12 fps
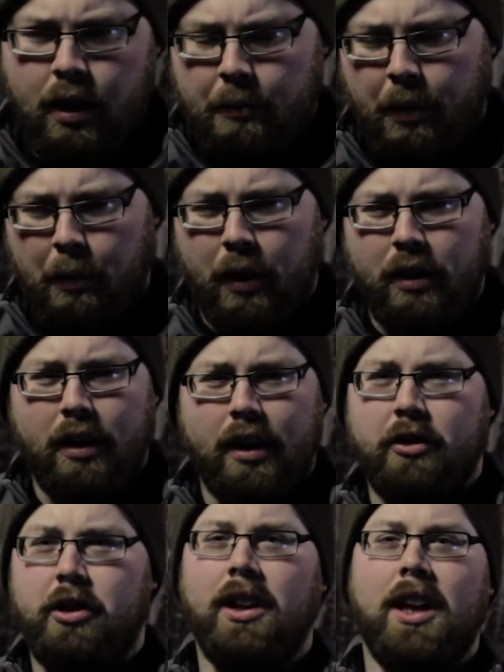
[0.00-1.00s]
one
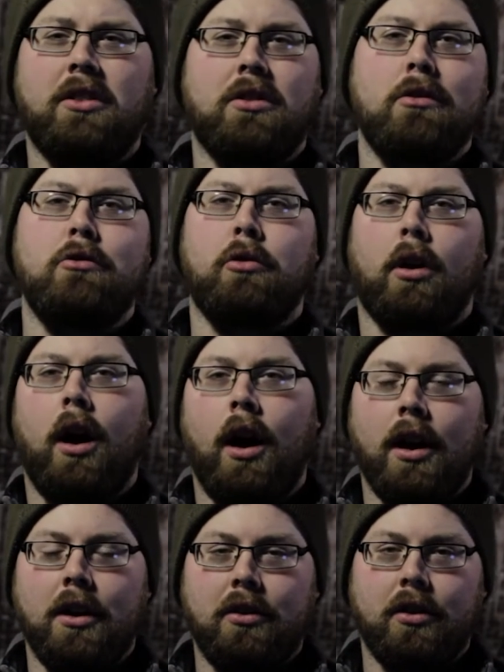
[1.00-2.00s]
thing, she likes the draw
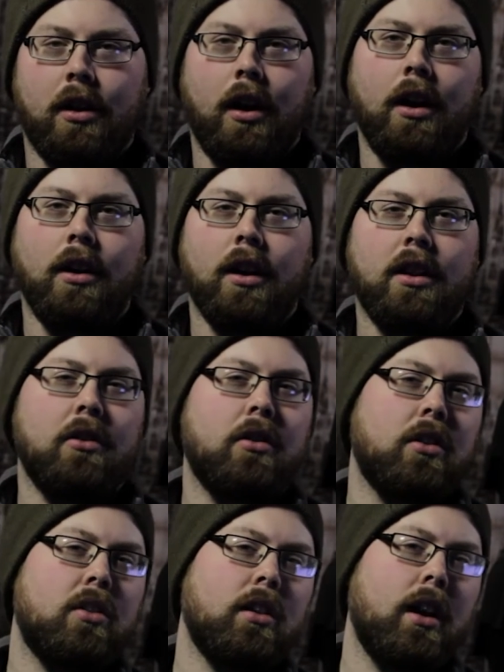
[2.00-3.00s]
on a cigar, that there's
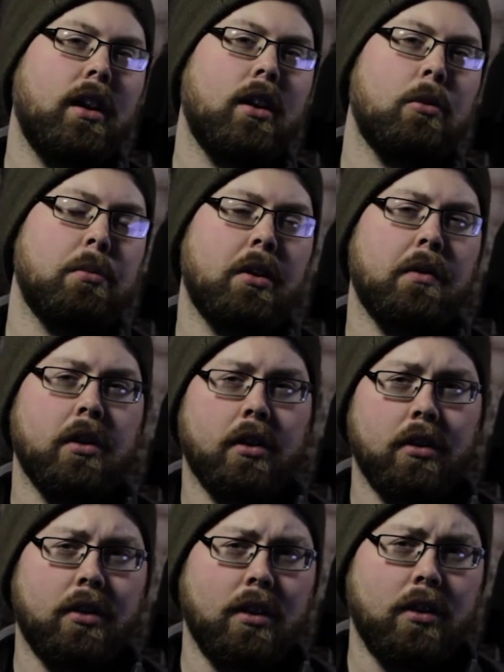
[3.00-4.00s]
a slight little bit of
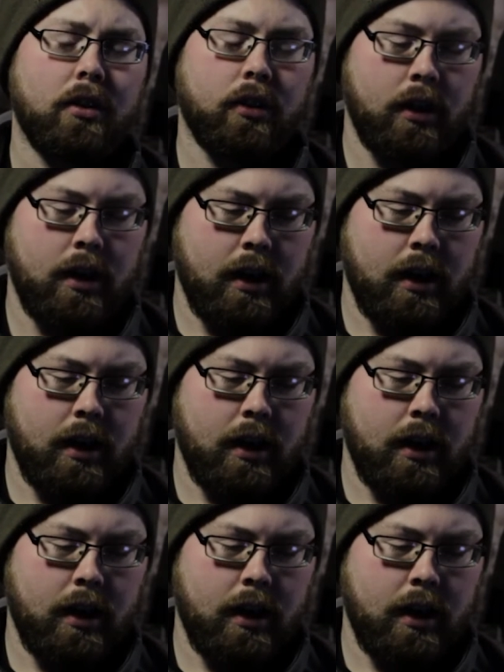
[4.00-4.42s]
resistance.